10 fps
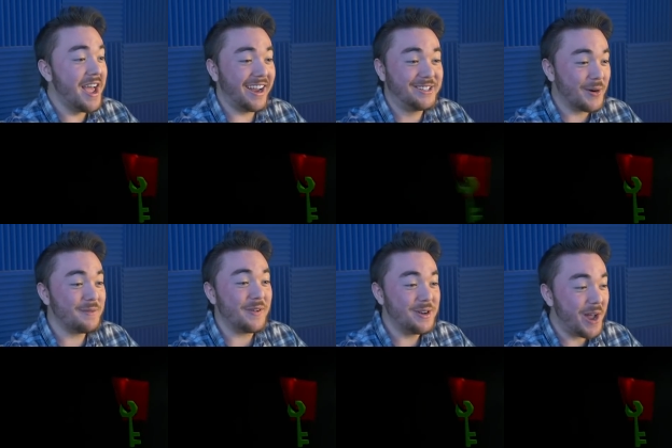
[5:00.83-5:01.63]
I don't
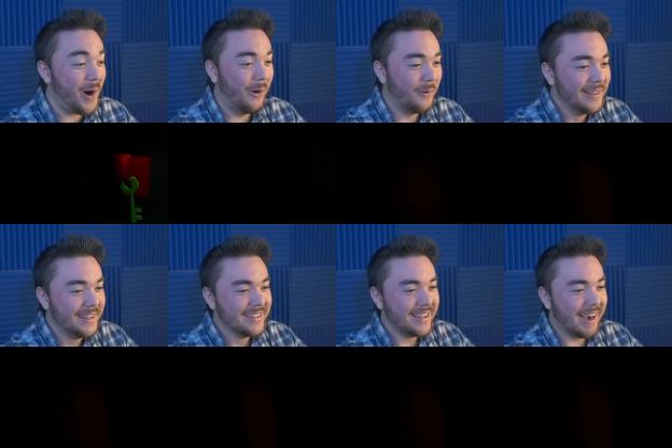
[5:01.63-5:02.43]
even know.
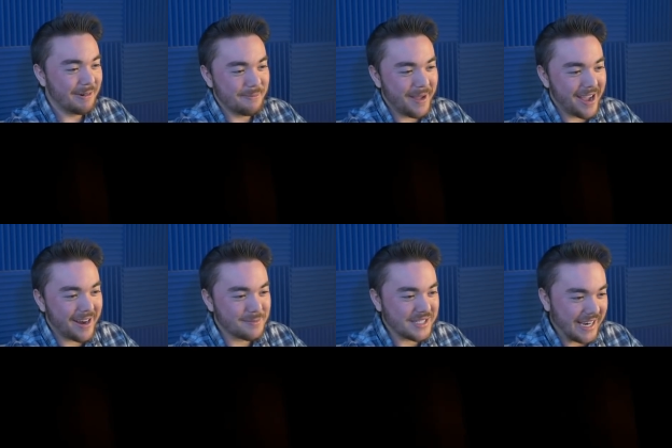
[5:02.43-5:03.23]
Oh man,
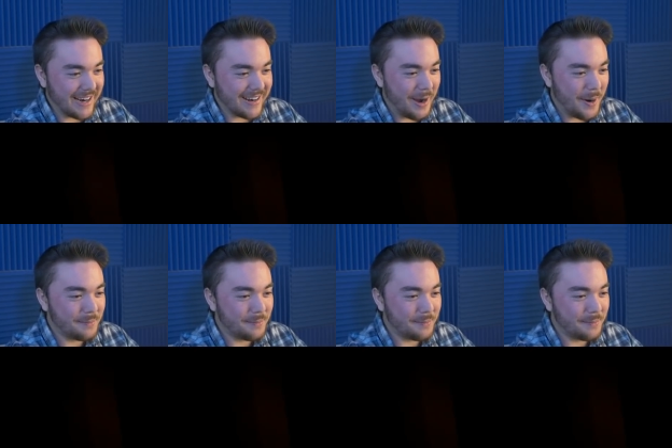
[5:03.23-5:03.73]
I'm scared now.